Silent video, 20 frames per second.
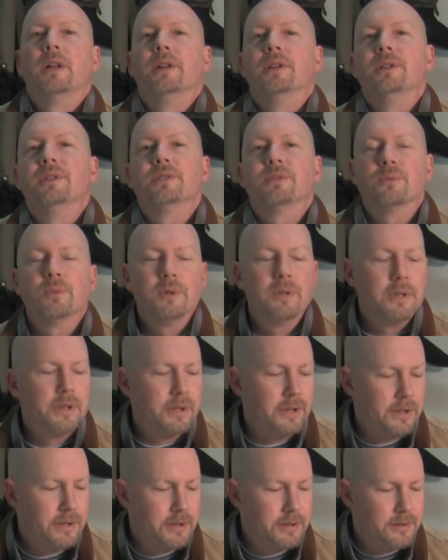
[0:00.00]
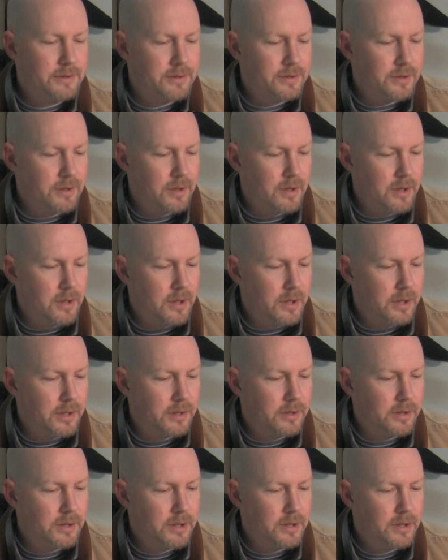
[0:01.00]
This one is
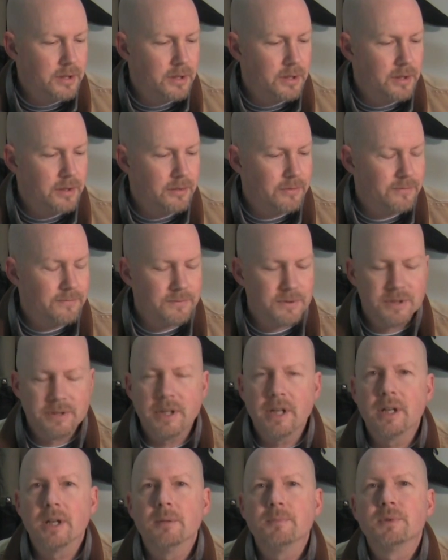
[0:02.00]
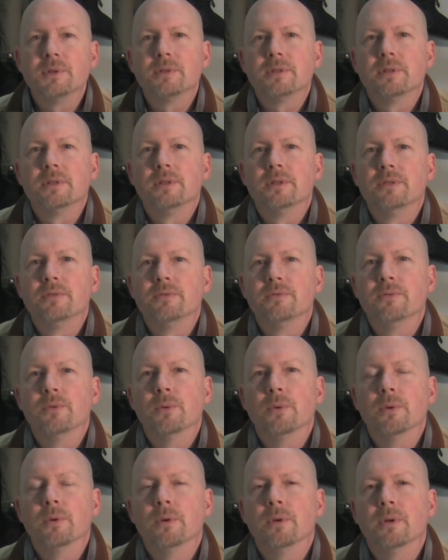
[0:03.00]
on setups
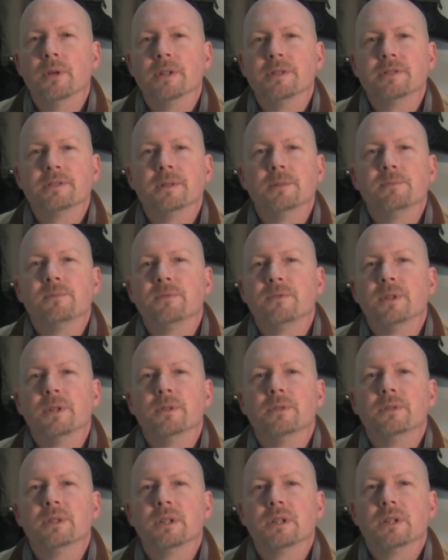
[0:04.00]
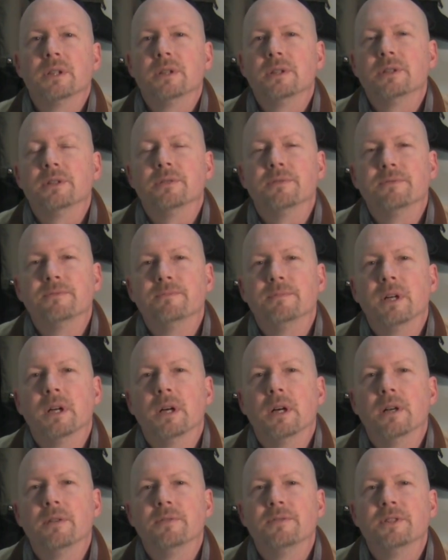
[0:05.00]
for a slip float to
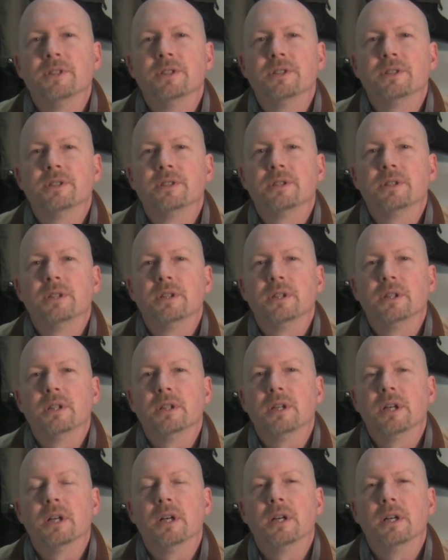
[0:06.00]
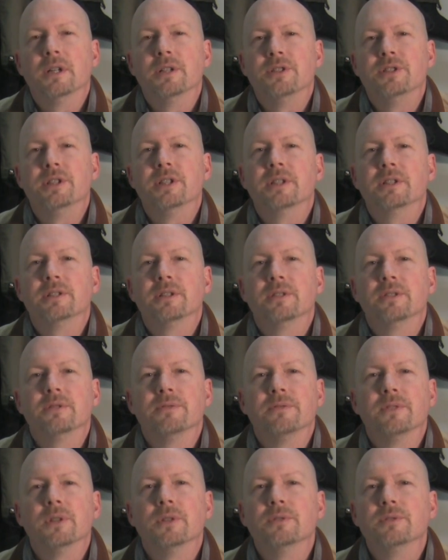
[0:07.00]
fish jigs under
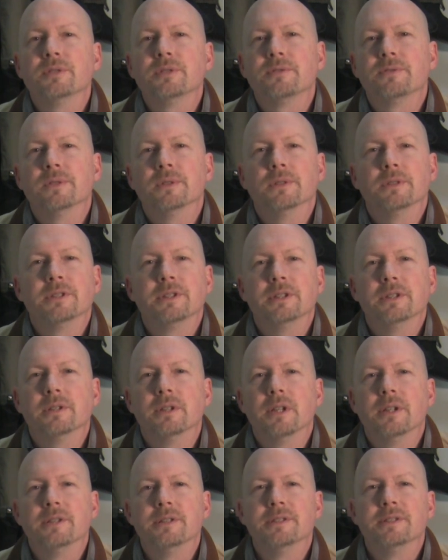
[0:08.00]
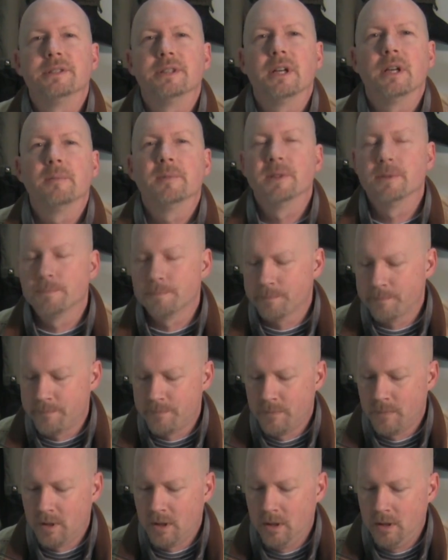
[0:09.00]
floats for steelhead and salmon.
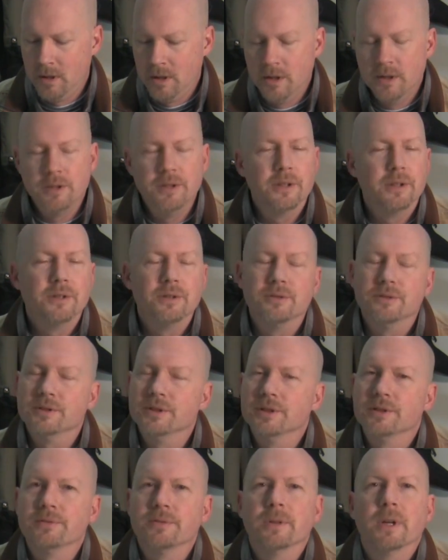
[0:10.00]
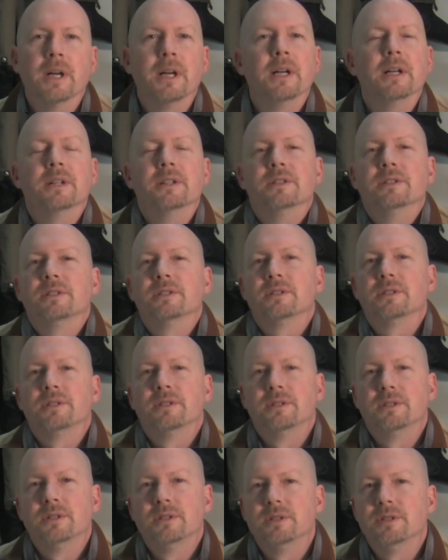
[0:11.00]
You can use this for eggs,
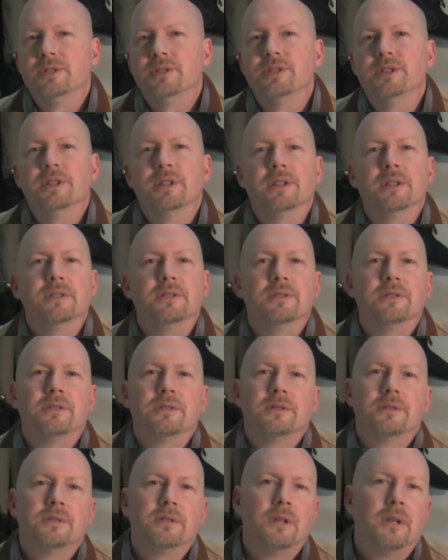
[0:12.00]
jigs,